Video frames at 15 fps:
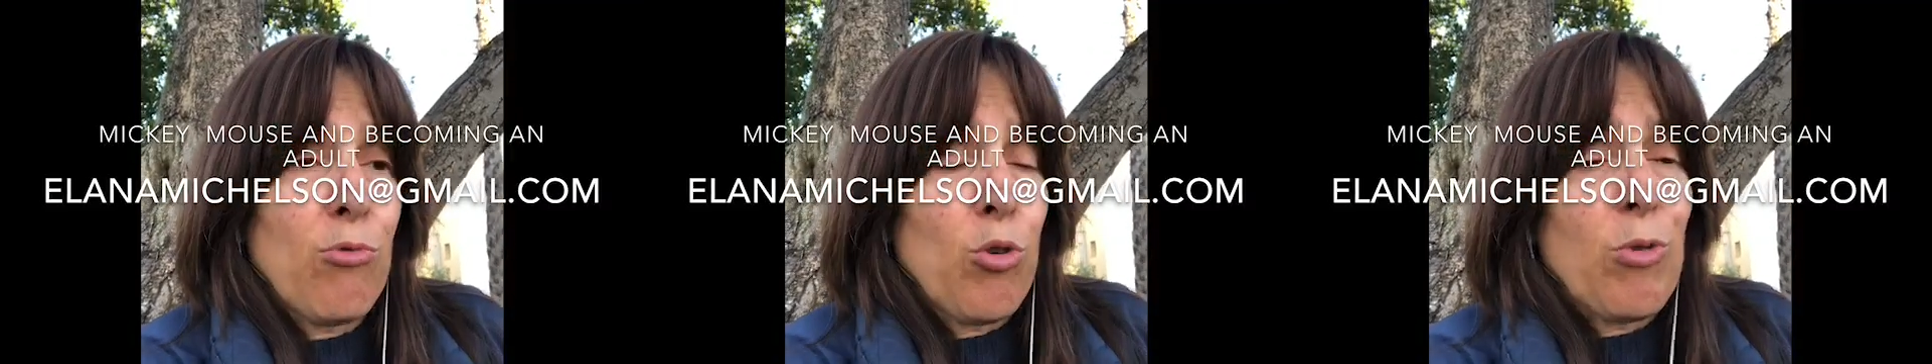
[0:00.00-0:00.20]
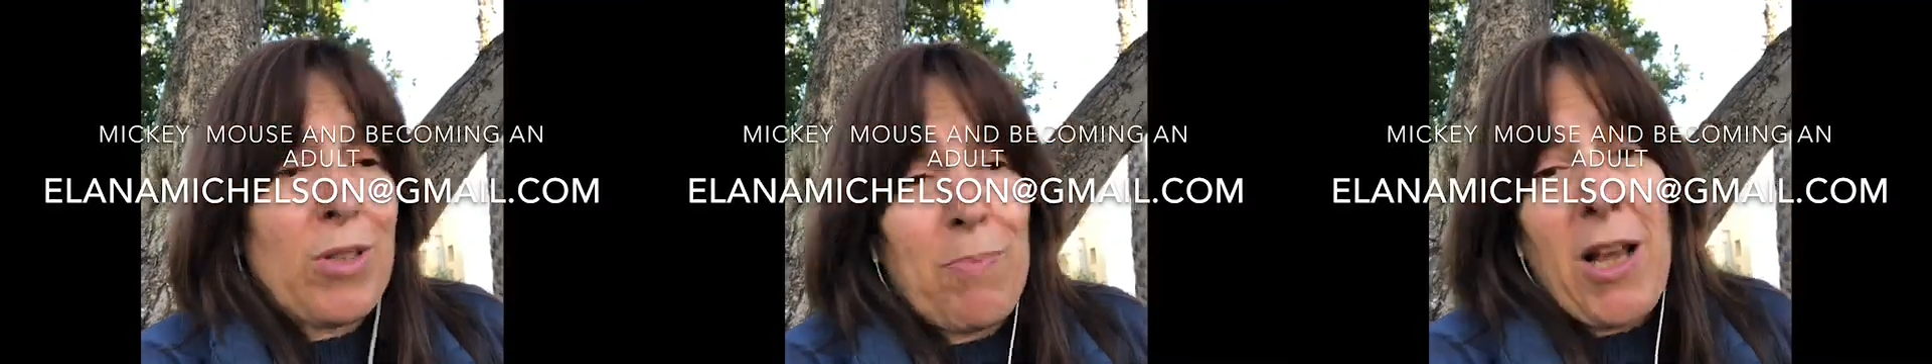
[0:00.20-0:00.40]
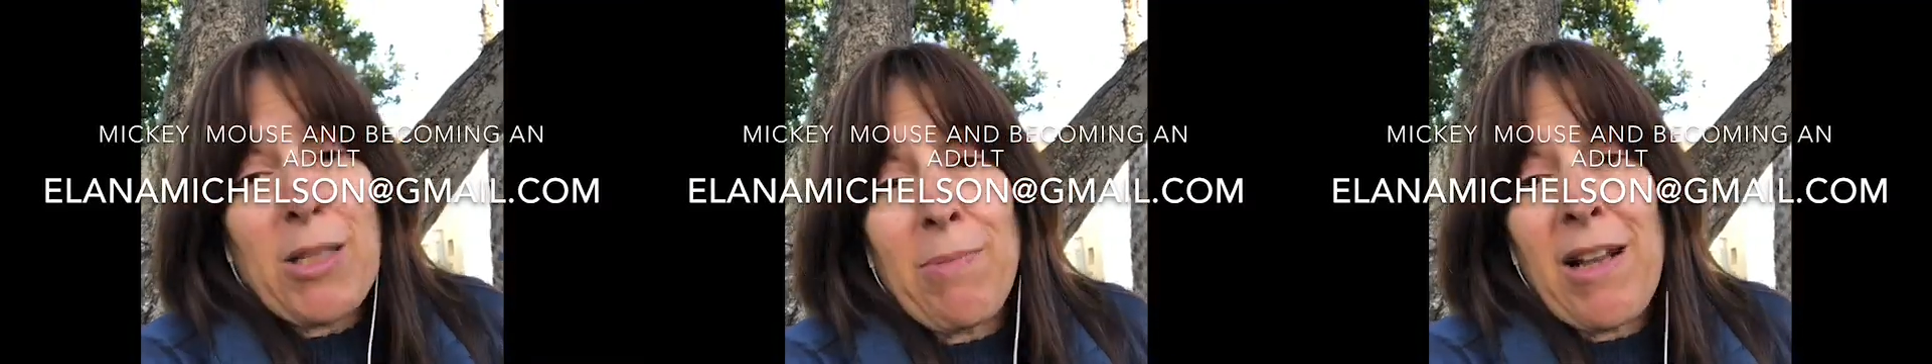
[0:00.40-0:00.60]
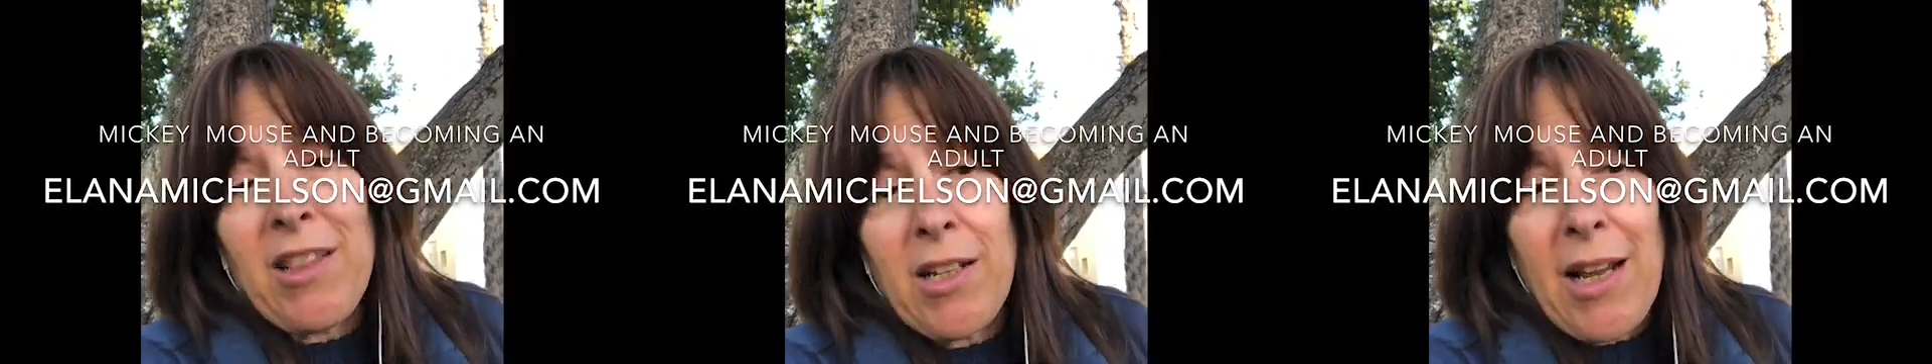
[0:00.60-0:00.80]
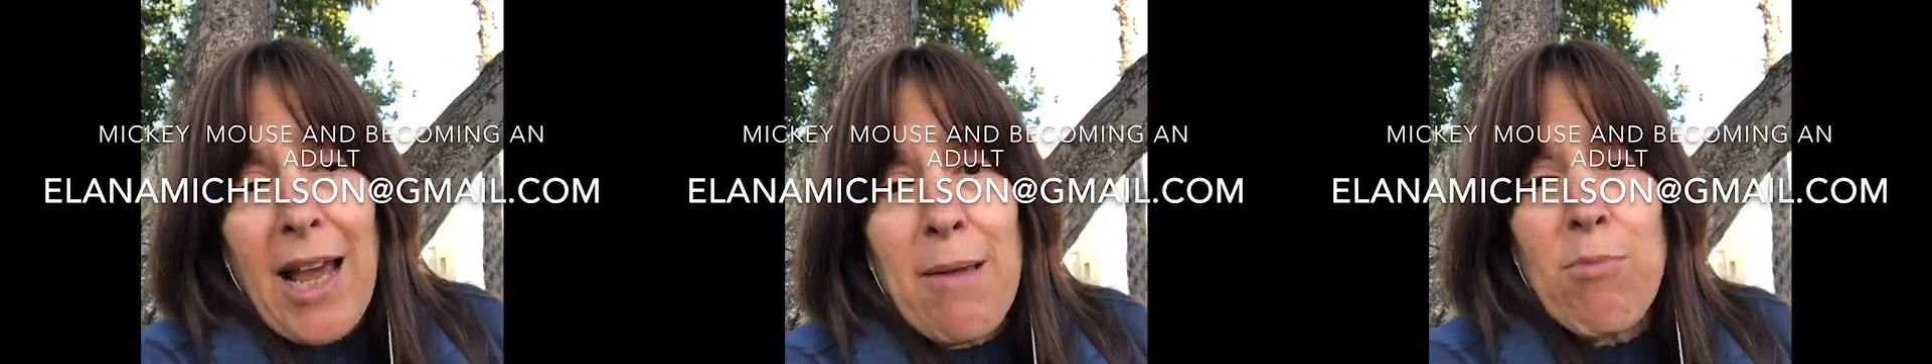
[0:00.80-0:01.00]
who was my husband at the
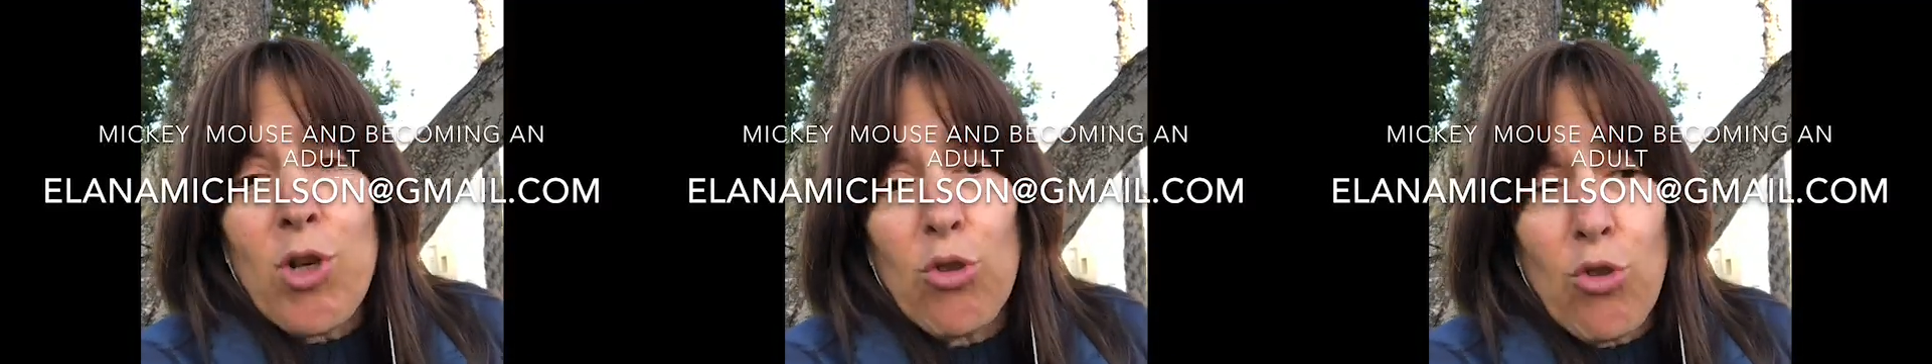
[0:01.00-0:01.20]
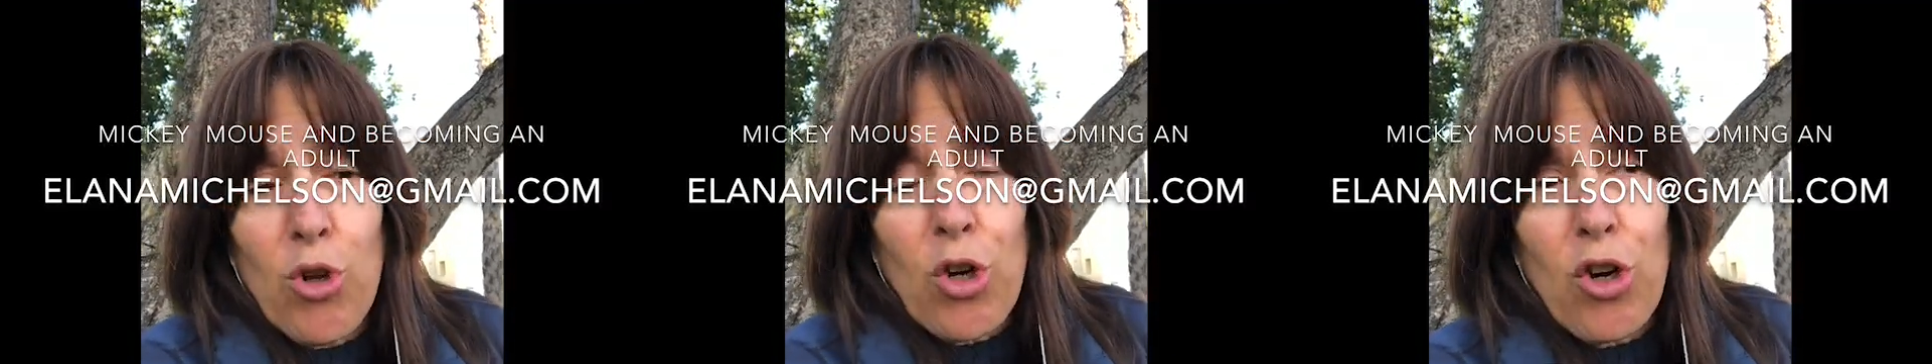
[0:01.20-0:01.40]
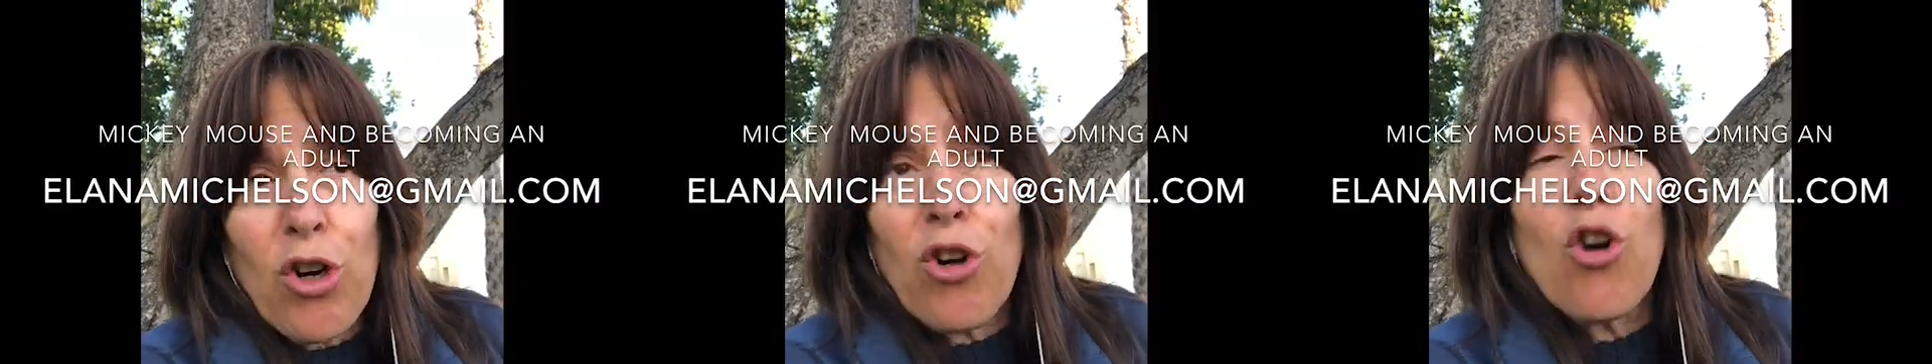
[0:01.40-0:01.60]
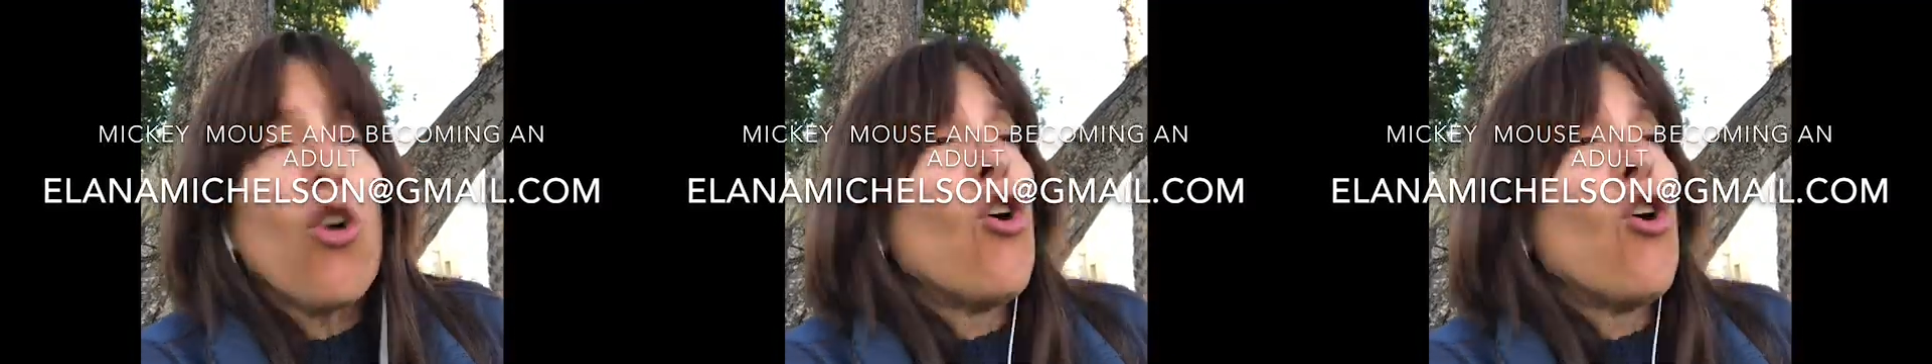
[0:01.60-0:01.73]
time, no longer,